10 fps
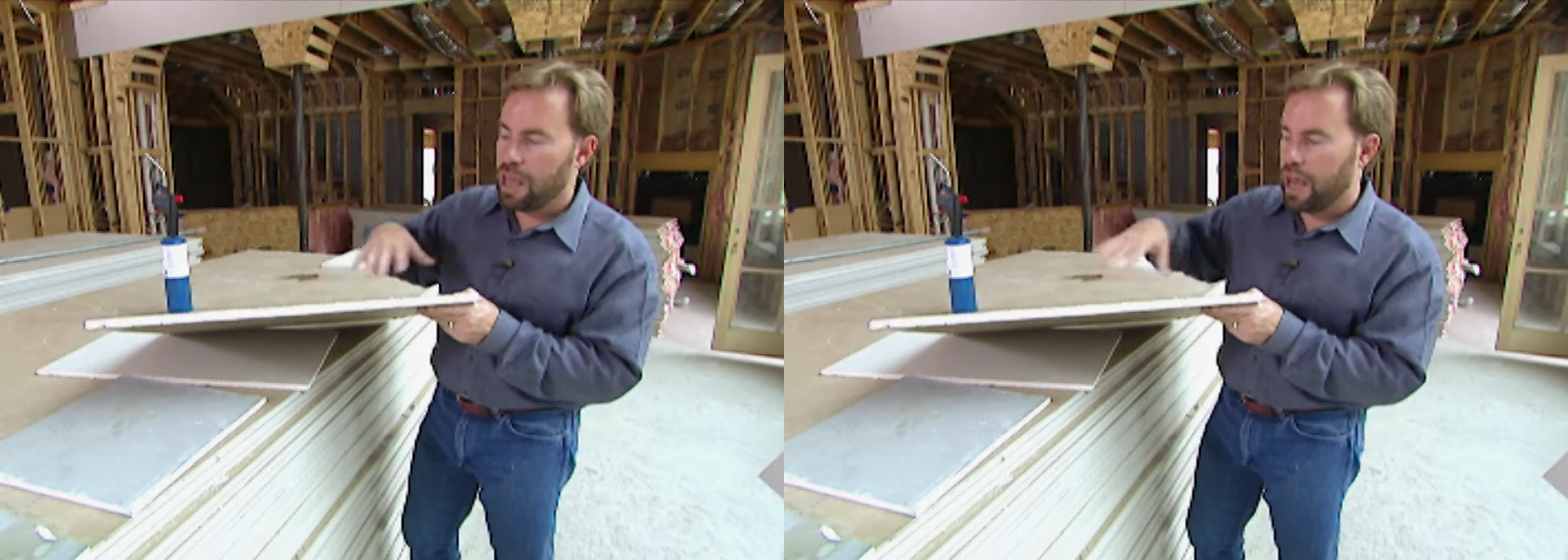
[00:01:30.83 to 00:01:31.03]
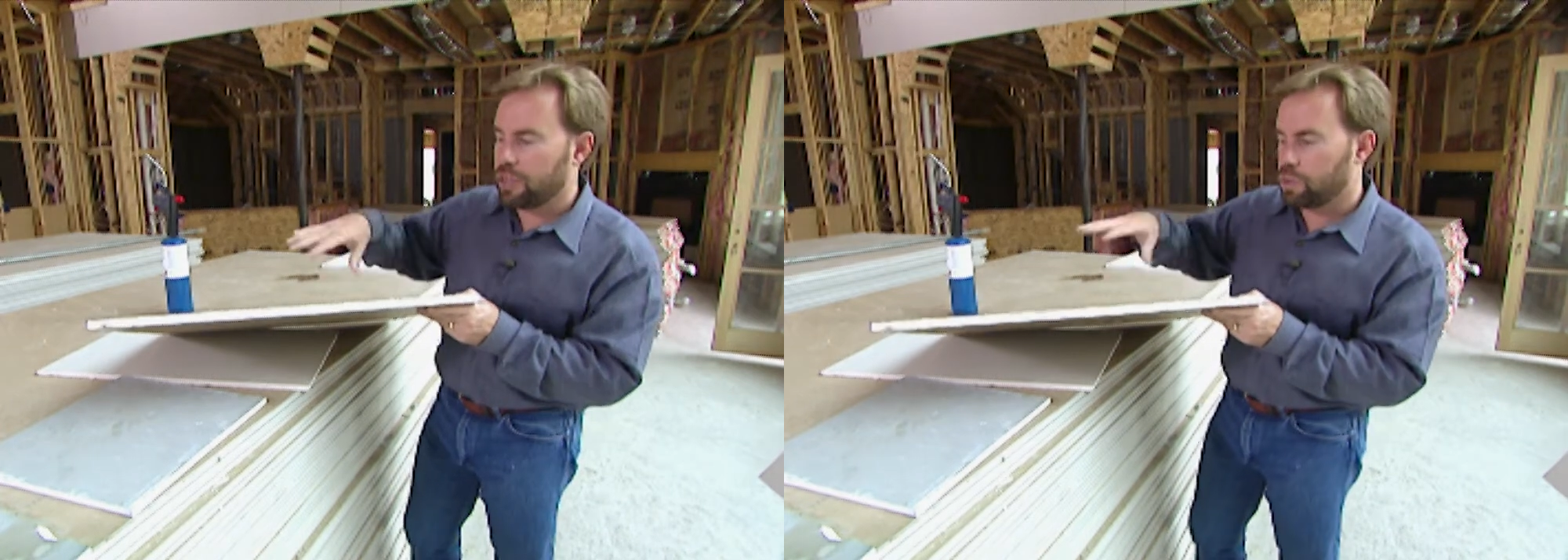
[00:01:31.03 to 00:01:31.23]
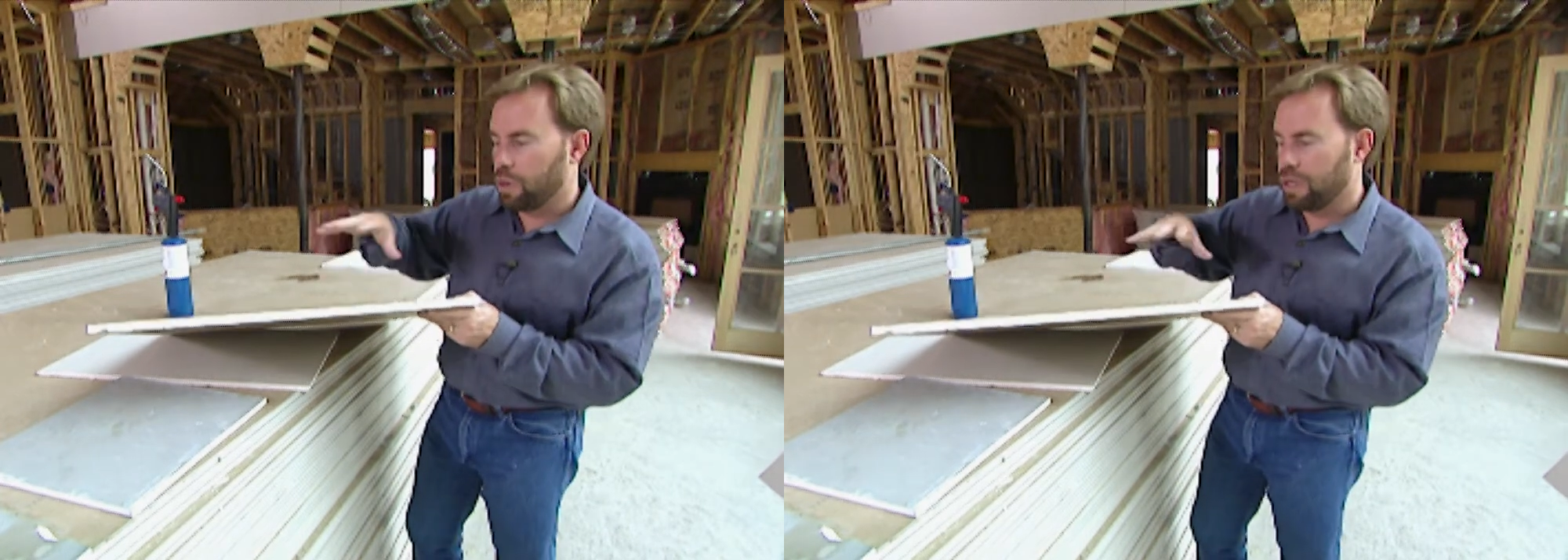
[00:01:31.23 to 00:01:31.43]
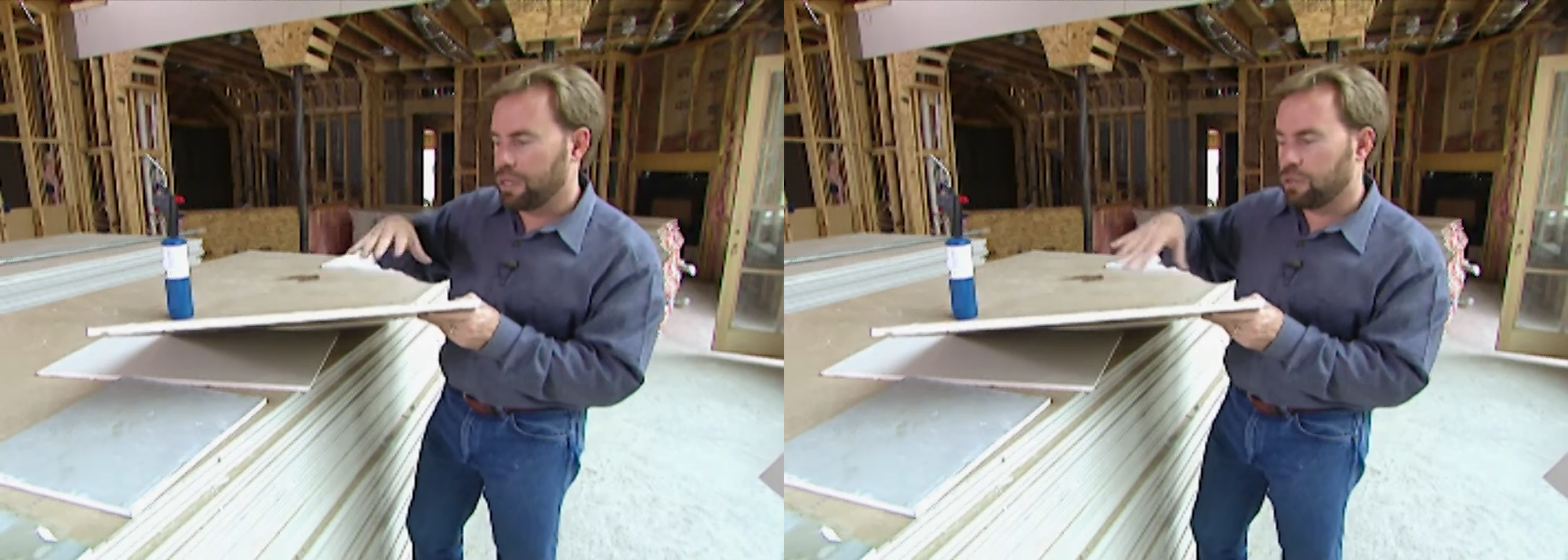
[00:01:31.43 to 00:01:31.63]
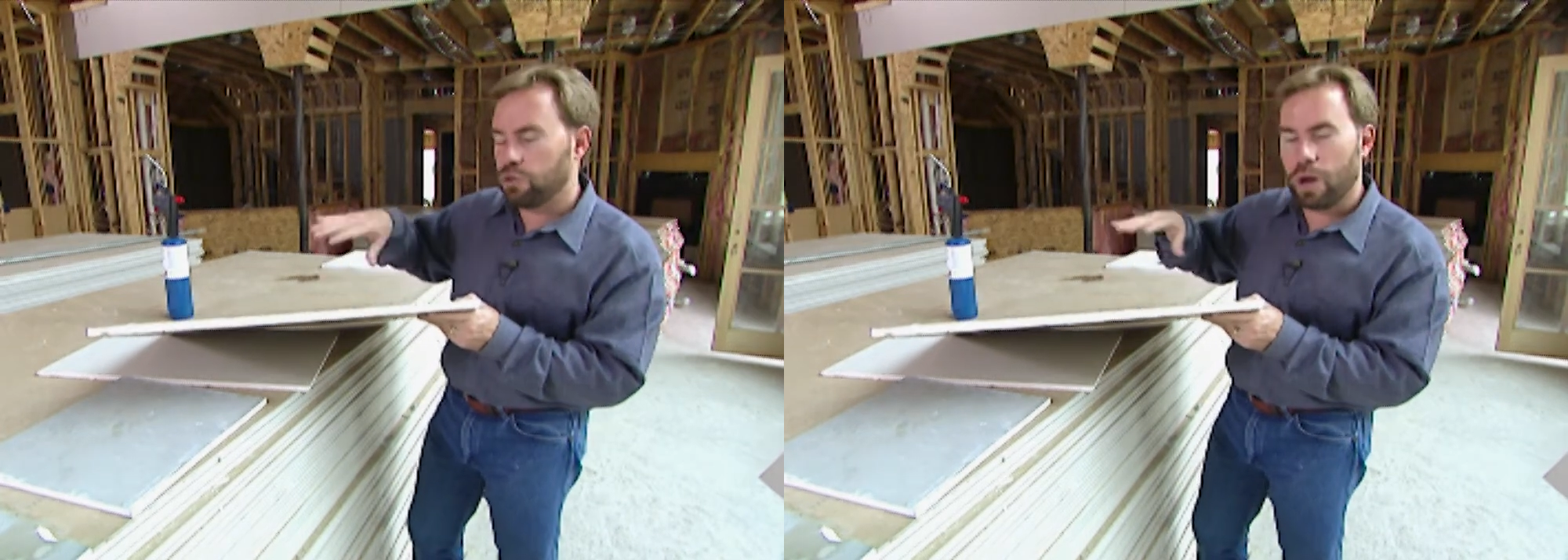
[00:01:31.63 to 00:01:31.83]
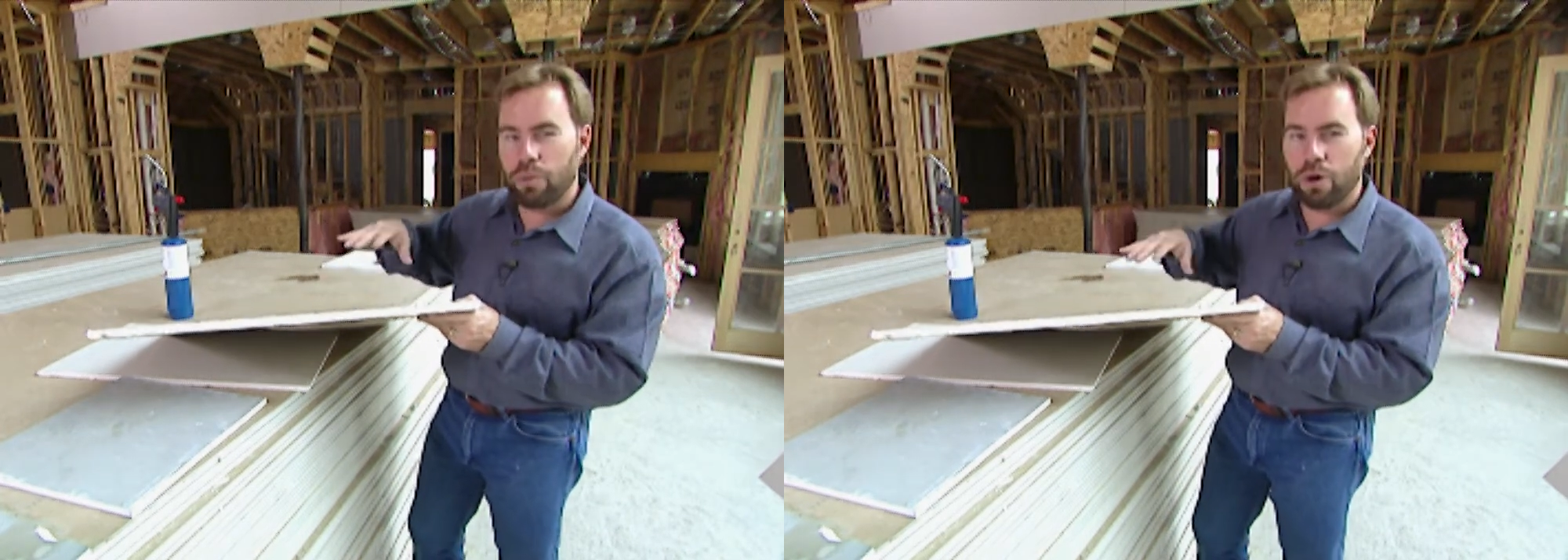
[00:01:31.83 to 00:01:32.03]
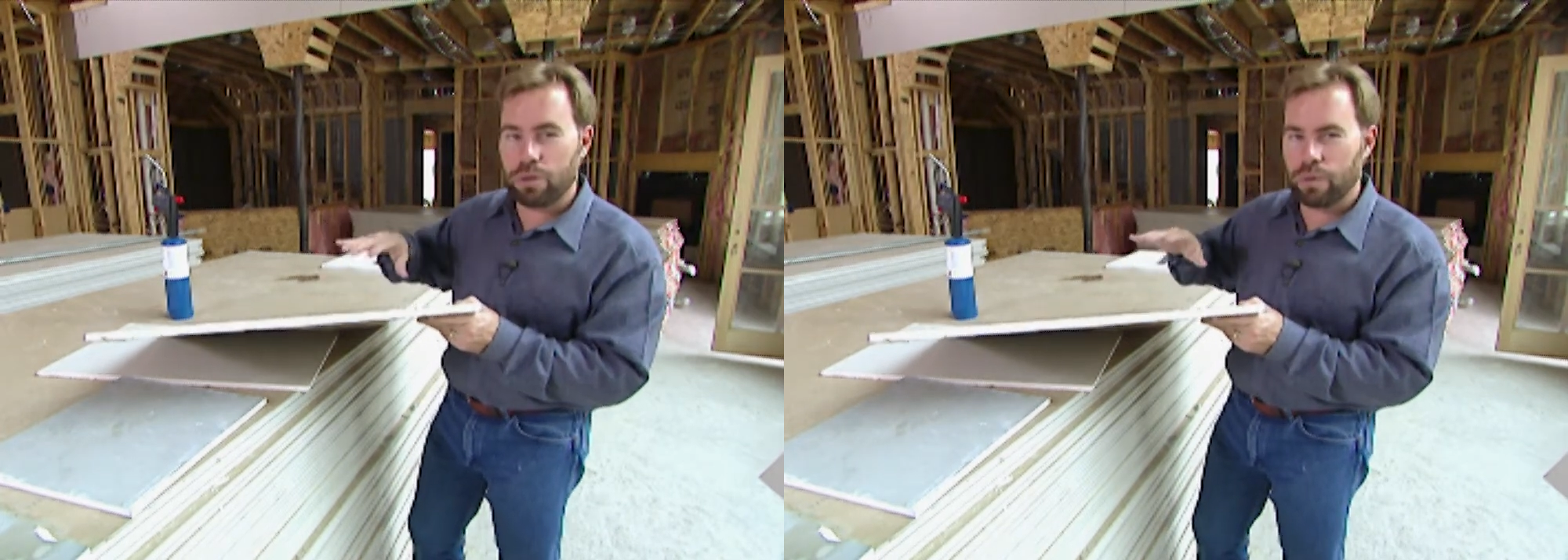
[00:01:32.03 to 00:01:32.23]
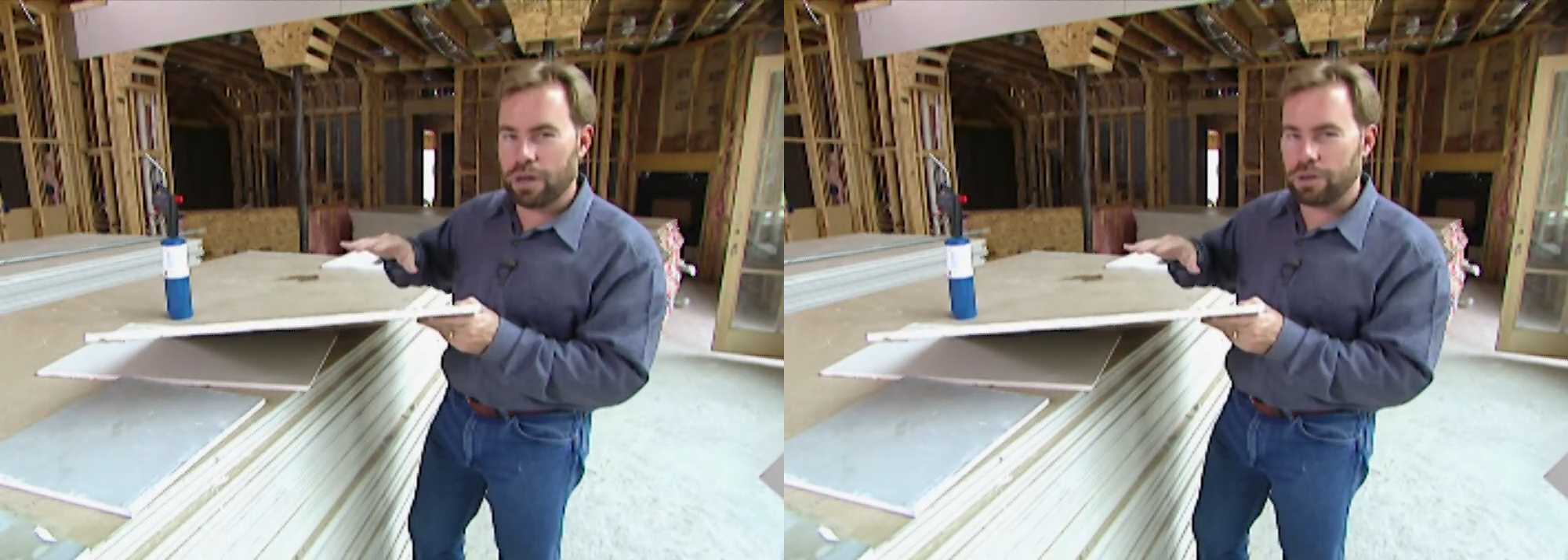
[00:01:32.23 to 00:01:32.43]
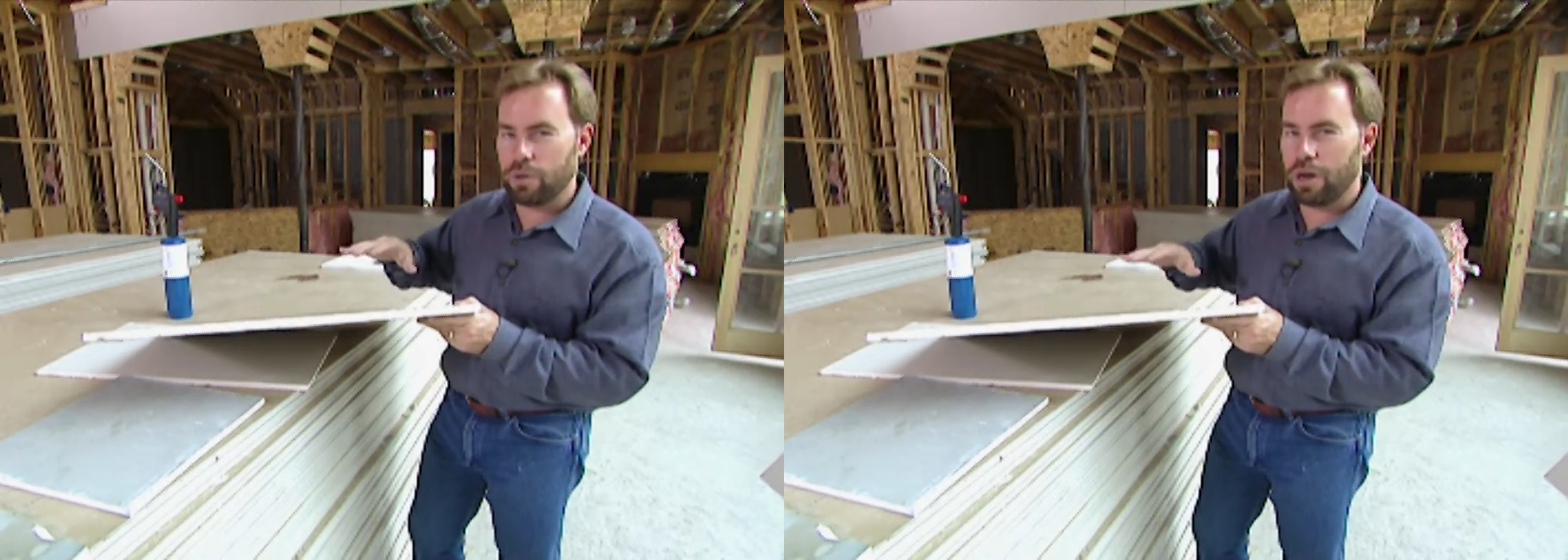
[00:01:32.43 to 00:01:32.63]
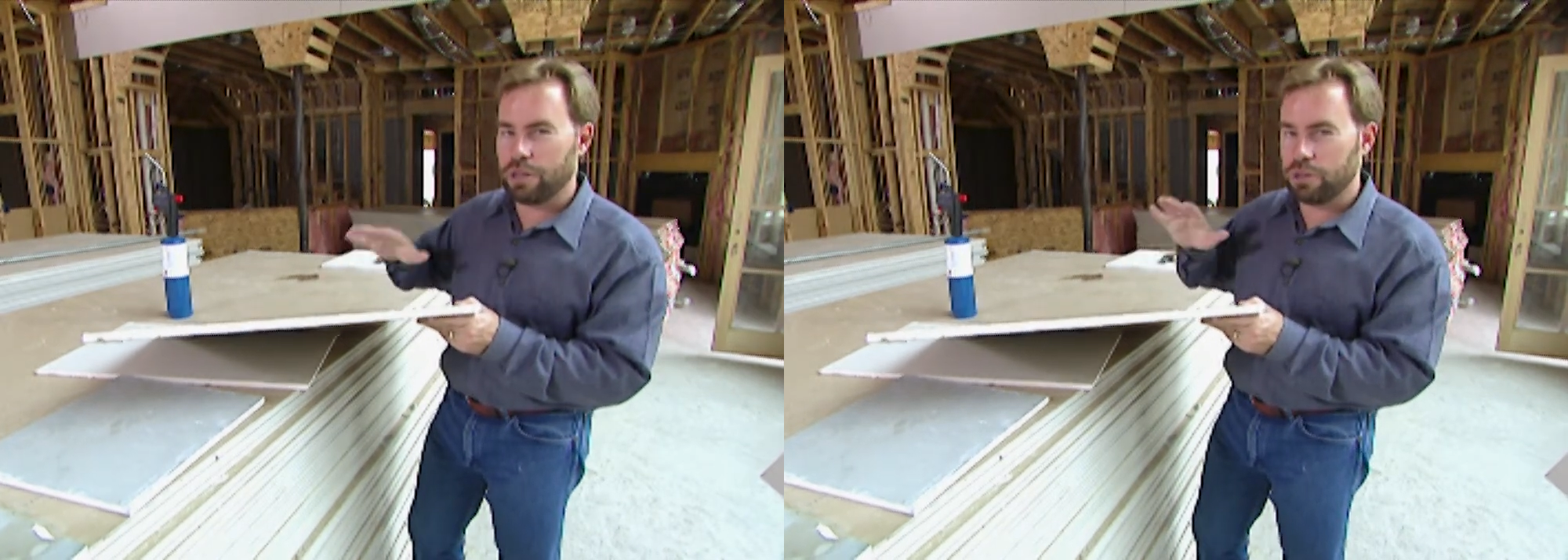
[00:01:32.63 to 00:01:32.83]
X-rated drywall around the garage